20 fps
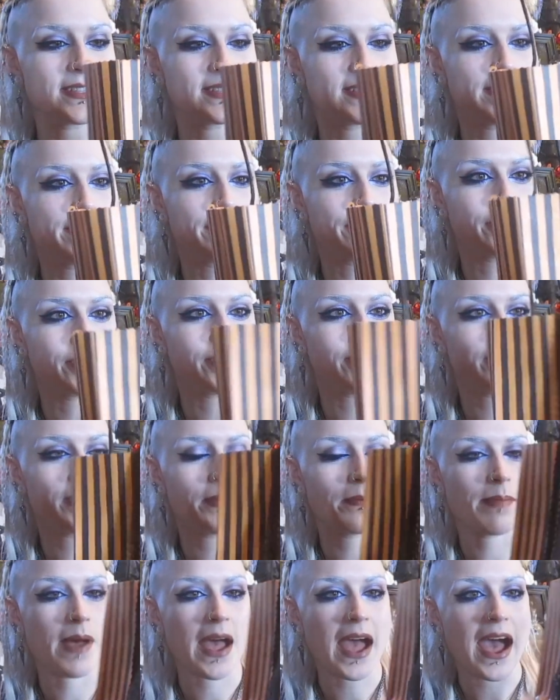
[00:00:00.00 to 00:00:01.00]
little
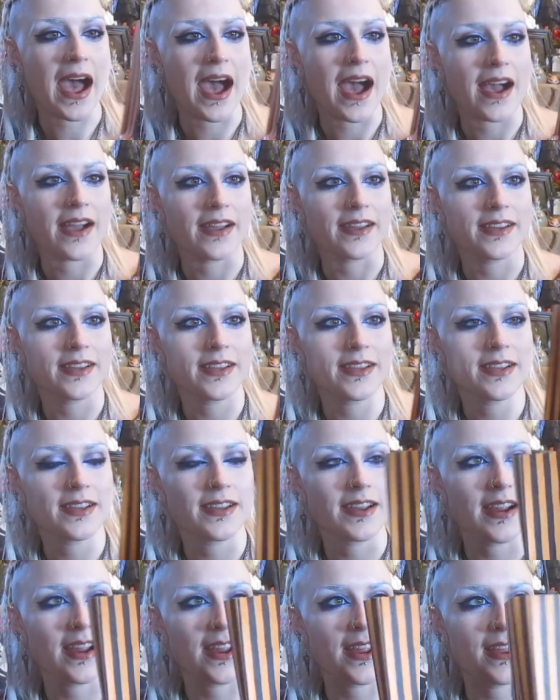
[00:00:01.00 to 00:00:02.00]
bag
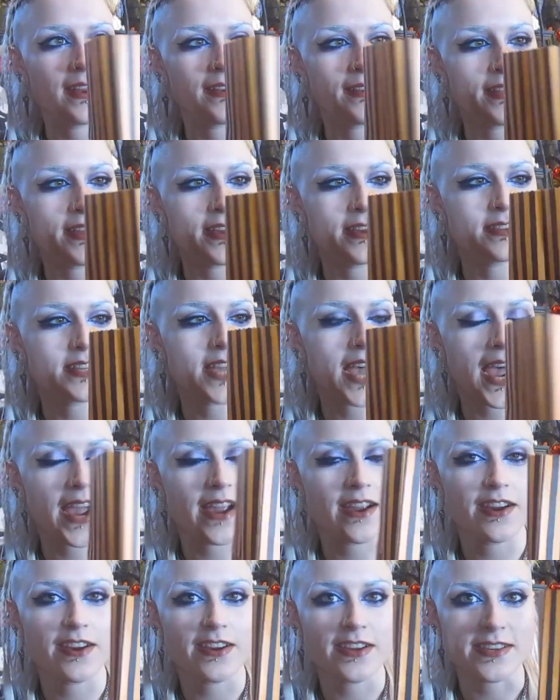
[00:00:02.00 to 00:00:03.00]
in the
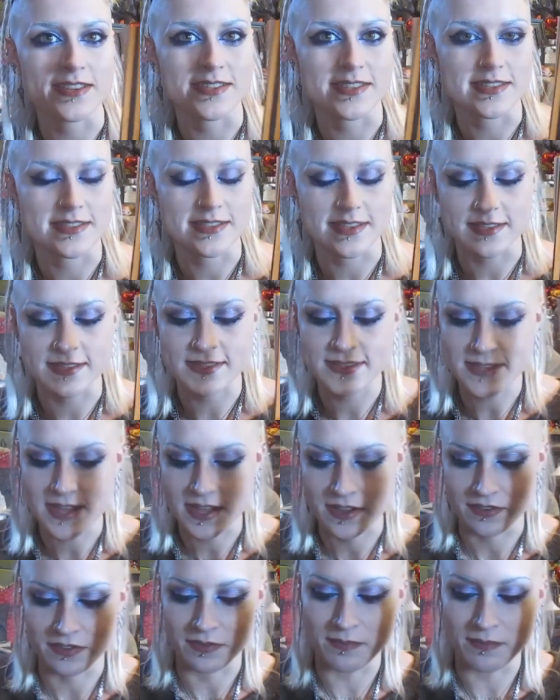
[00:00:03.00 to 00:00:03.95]
entire existence of